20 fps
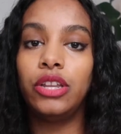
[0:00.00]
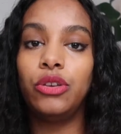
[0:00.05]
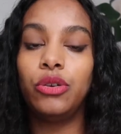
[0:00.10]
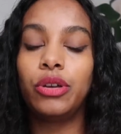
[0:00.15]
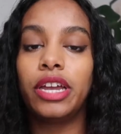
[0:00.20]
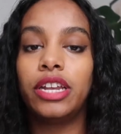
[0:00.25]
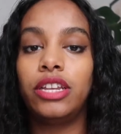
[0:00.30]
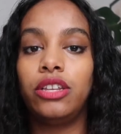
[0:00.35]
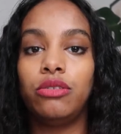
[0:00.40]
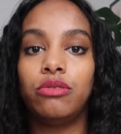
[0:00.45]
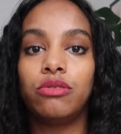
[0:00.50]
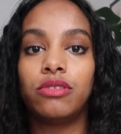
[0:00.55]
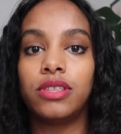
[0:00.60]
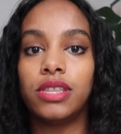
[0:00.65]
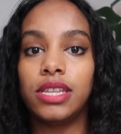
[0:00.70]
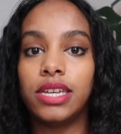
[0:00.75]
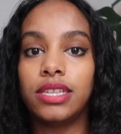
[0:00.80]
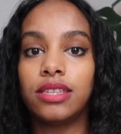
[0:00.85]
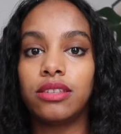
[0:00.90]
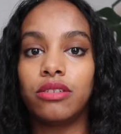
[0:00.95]
and you can use
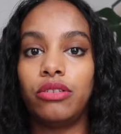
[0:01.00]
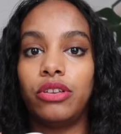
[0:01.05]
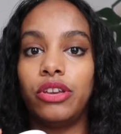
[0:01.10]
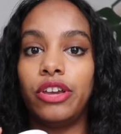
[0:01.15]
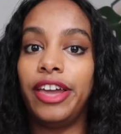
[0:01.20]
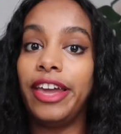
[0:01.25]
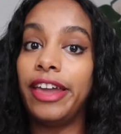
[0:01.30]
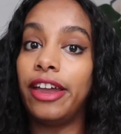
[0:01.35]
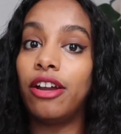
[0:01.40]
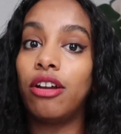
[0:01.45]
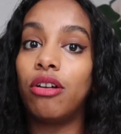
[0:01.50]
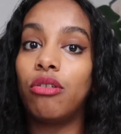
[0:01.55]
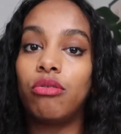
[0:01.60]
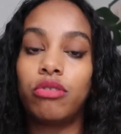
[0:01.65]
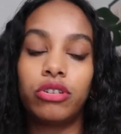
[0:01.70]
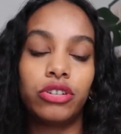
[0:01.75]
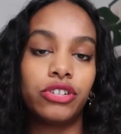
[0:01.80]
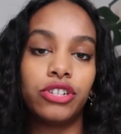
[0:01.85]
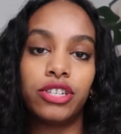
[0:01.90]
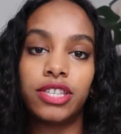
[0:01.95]
this on your hair
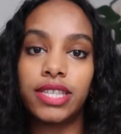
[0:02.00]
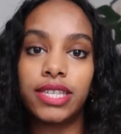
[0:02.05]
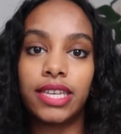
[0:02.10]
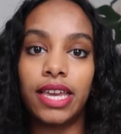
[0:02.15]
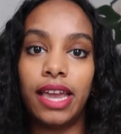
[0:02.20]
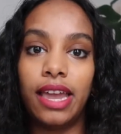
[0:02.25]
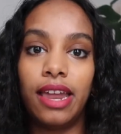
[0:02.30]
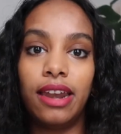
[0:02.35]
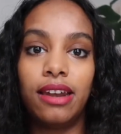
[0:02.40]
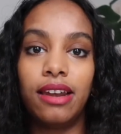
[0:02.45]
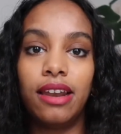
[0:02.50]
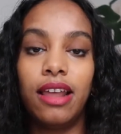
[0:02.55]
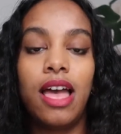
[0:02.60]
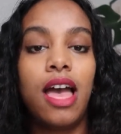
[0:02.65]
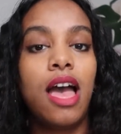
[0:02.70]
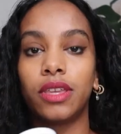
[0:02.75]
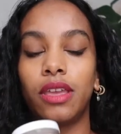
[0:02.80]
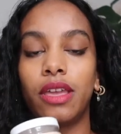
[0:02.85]
or your skin.